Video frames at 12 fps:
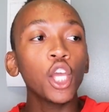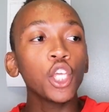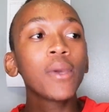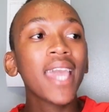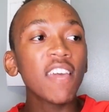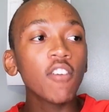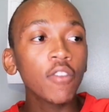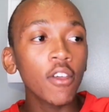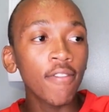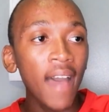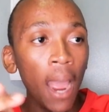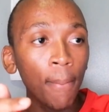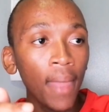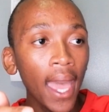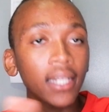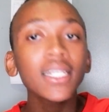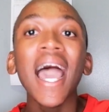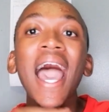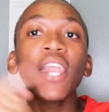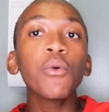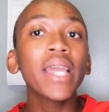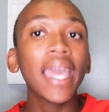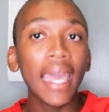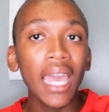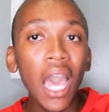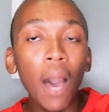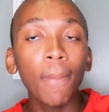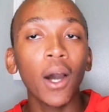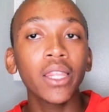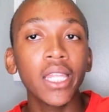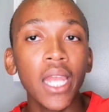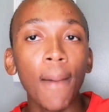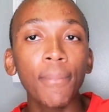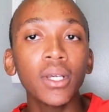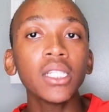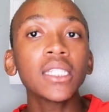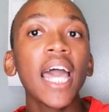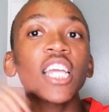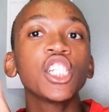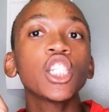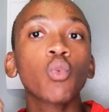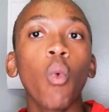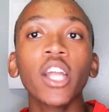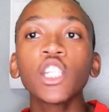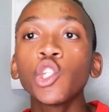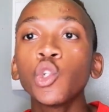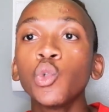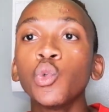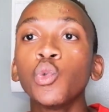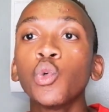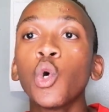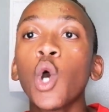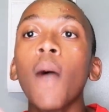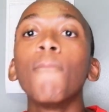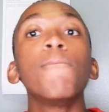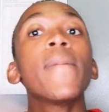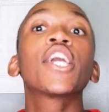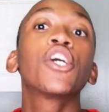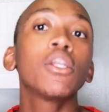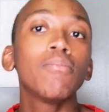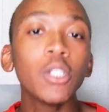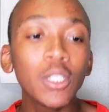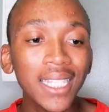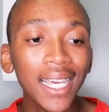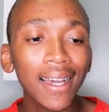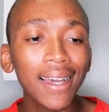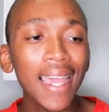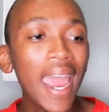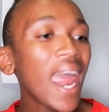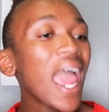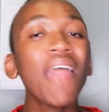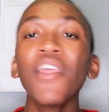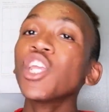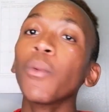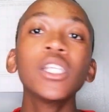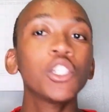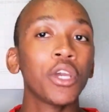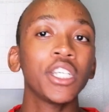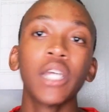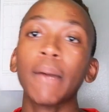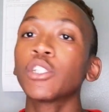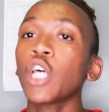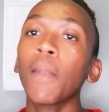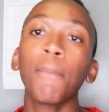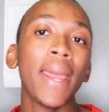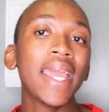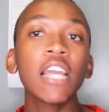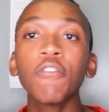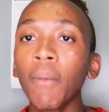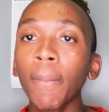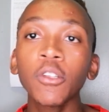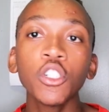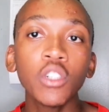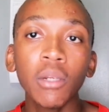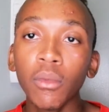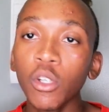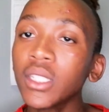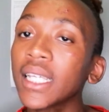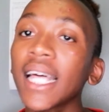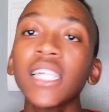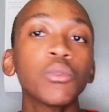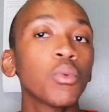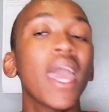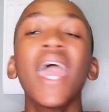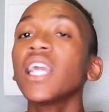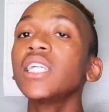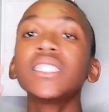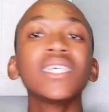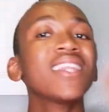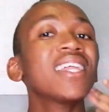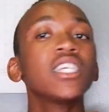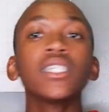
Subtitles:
You gave off the vibe that I don't care about the numbers. I just want to make good music. And then you went to her Instagram and started begging for people to stream music. That's what you see.